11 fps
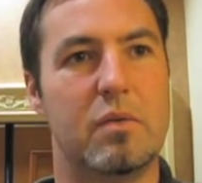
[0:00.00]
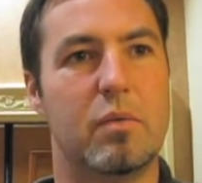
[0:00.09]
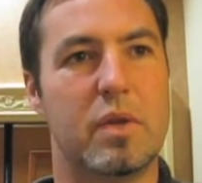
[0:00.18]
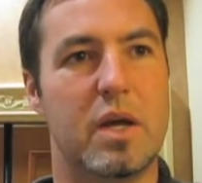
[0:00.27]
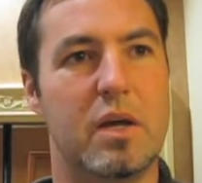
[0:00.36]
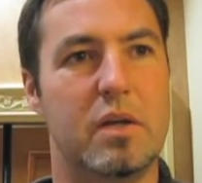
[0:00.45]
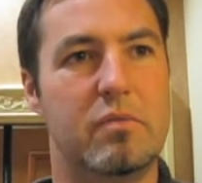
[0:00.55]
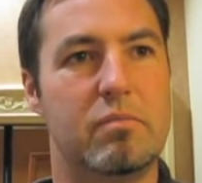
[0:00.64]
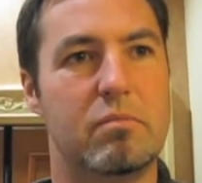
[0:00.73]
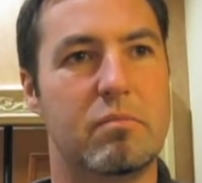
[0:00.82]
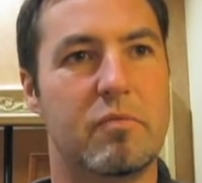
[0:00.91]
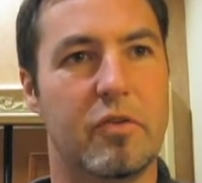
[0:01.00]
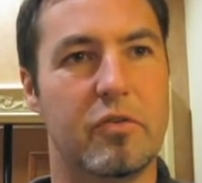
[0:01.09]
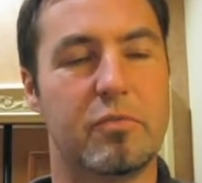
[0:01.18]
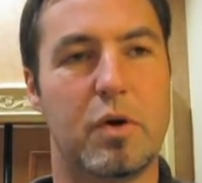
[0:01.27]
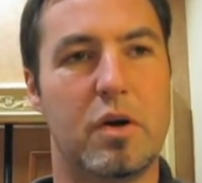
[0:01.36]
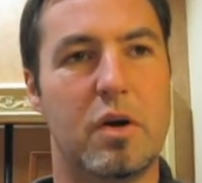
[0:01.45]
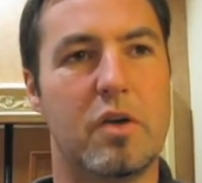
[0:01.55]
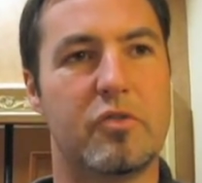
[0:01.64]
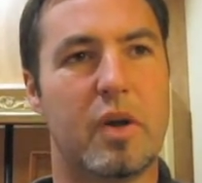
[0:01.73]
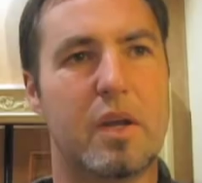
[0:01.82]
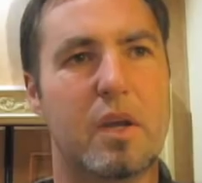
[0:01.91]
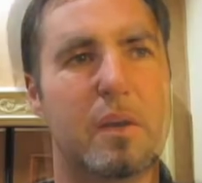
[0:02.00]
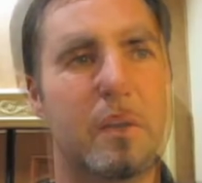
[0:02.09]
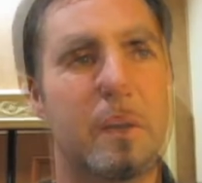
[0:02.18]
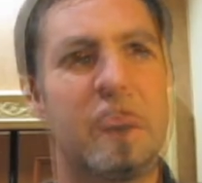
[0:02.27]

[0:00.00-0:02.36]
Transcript: when they first put it on, try it on.